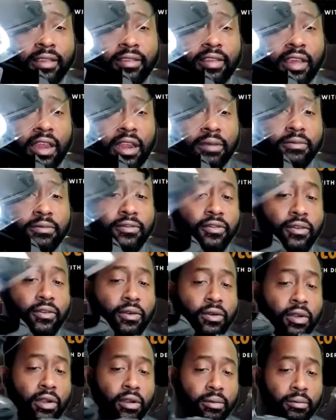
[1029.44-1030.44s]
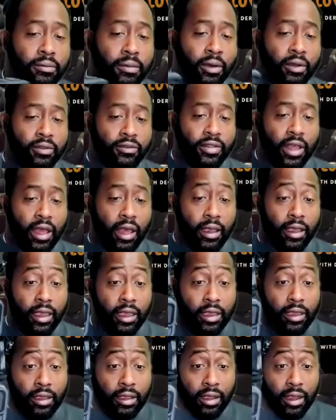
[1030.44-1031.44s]
setup for
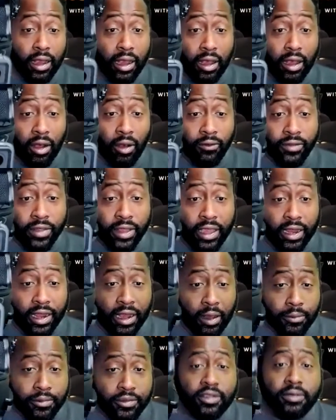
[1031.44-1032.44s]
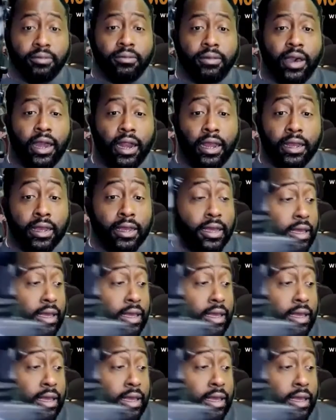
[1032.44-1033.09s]
motovlogging. Hopefully it helps somebody,